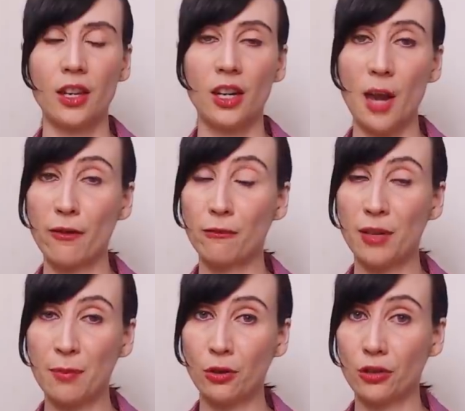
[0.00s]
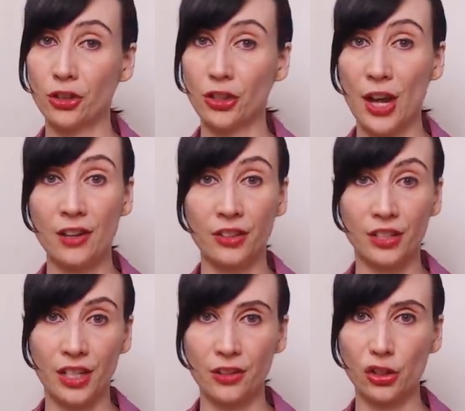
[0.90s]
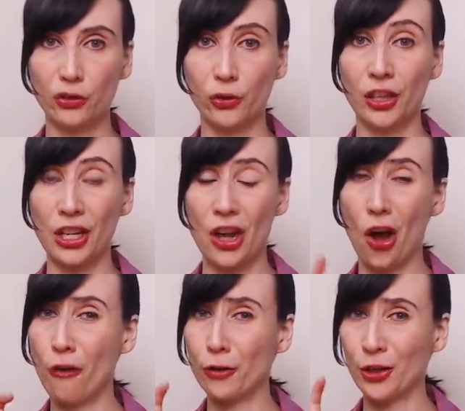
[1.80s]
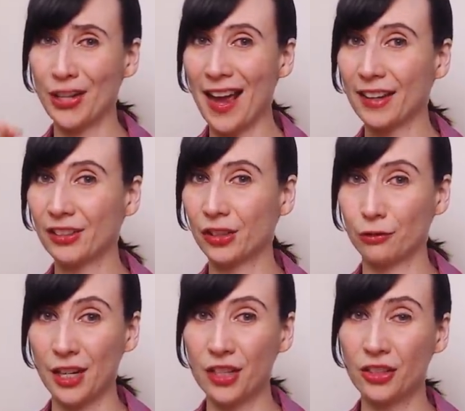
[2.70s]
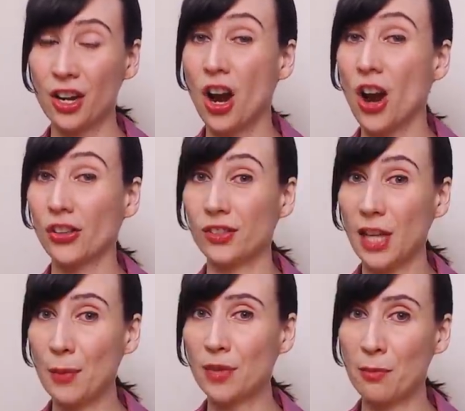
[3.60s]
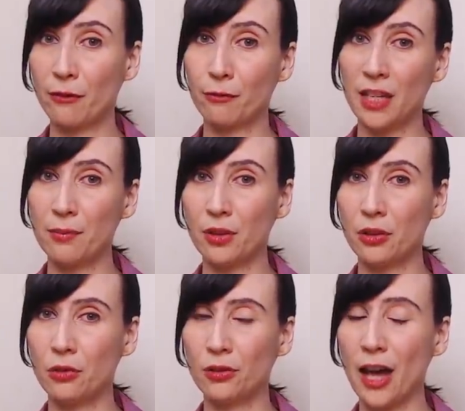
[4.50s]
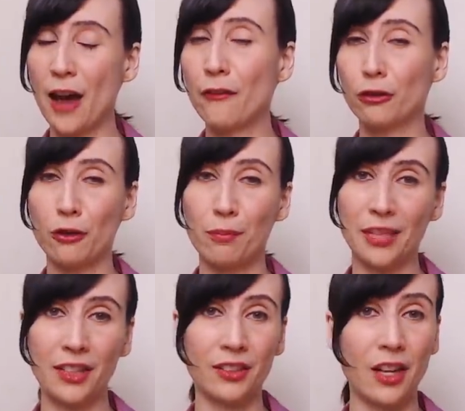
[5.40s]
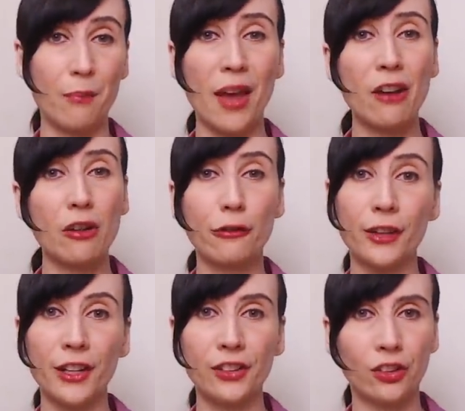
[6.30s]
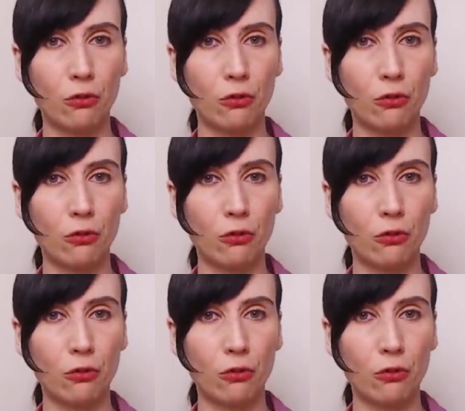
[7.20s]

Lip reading: The type of people who shed tears for the overtaxed rich are the same type of people who love to repeat a paraphrased